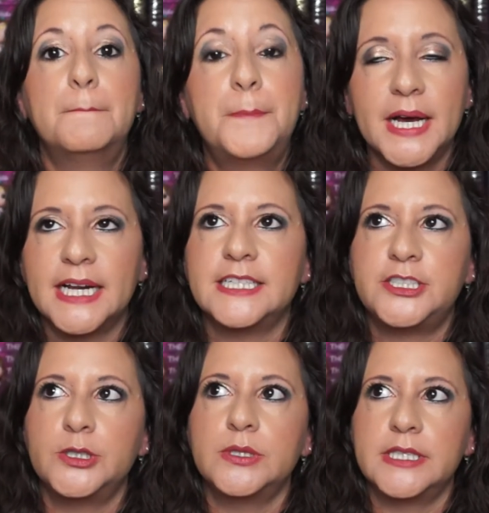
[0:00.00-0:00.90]
but I
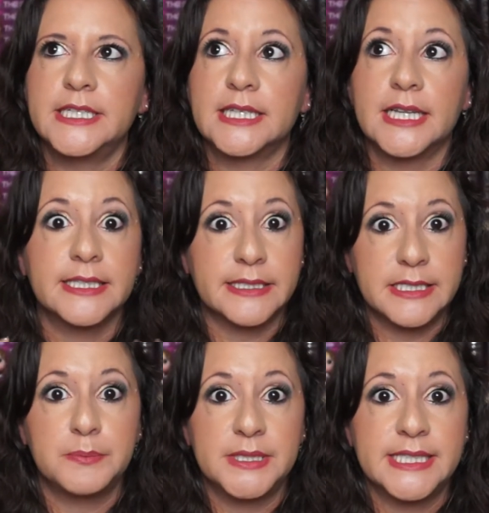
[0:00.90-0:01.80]
do think a lot of the
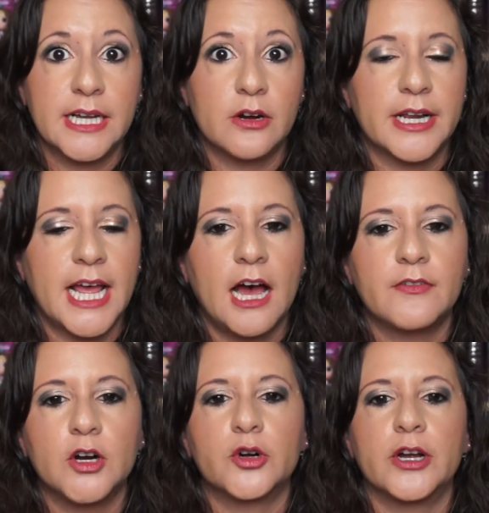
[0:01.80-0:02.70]
templates they already
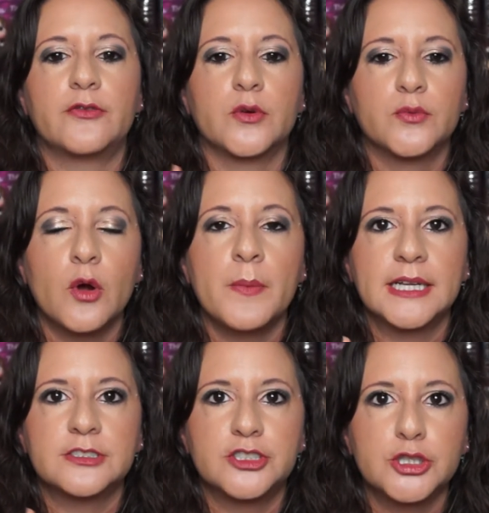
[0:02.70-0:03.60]
have are great for
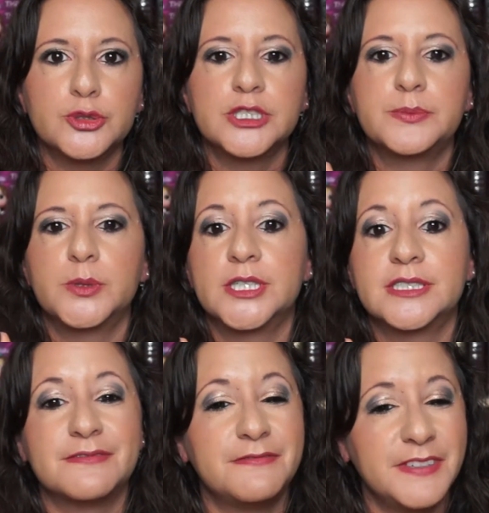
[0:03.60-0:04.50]
romance, children's
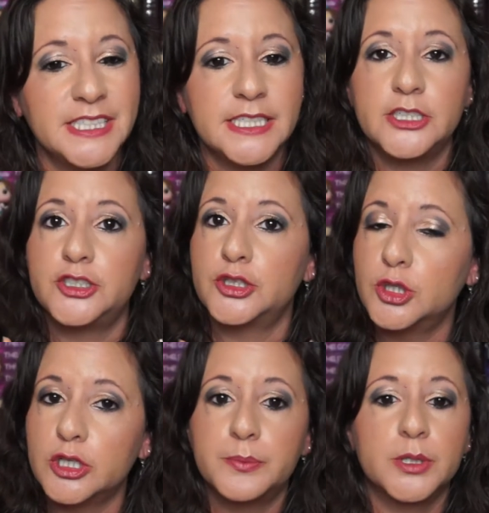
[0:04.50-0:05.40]
books, vintage,
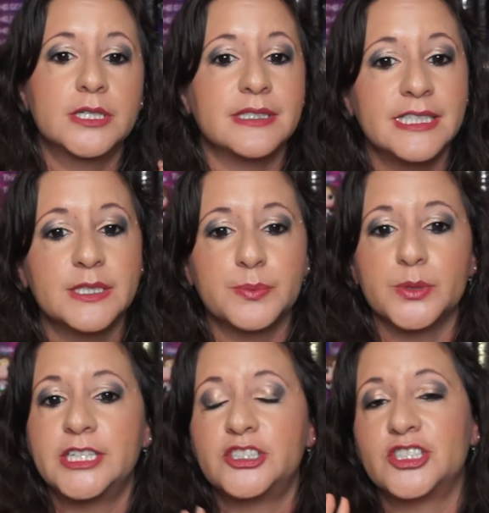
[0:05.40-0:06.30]
cookbooks,
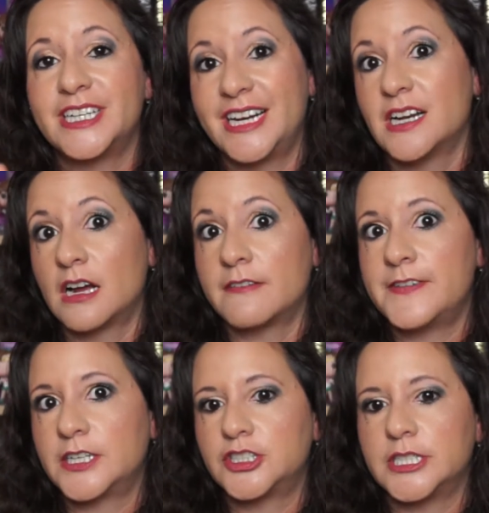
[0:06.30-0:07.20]
inspiration, and
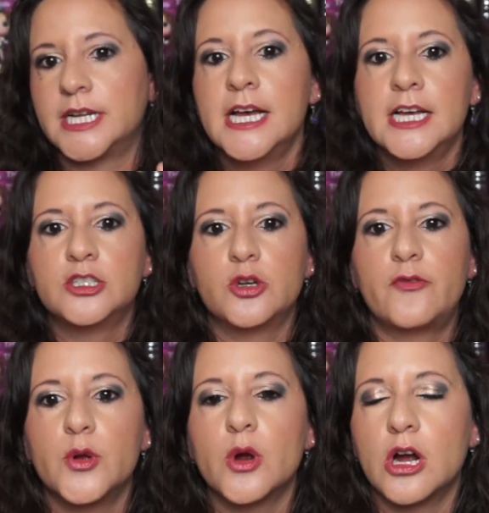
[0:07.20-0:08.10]
nonfiction. So
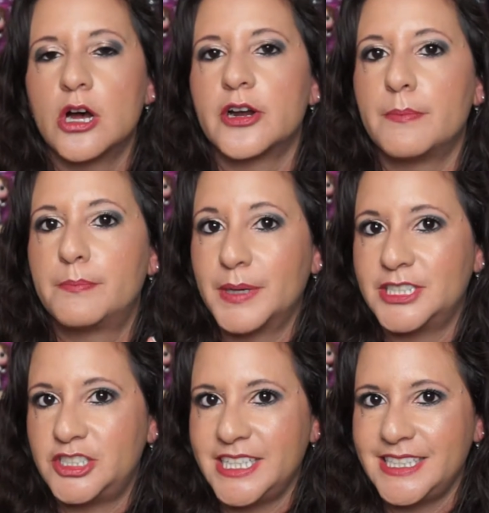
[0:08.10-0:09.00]
if you're on a
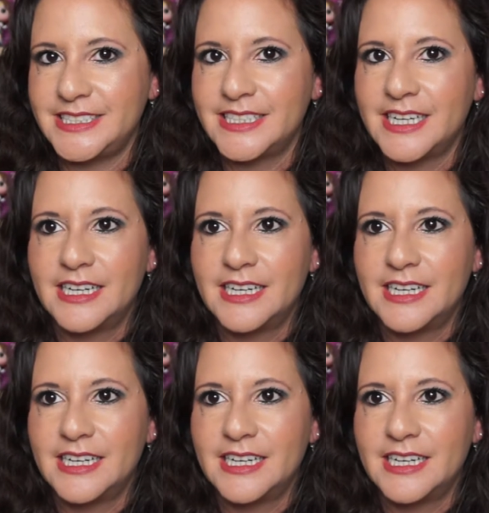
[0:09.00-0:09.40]
budget,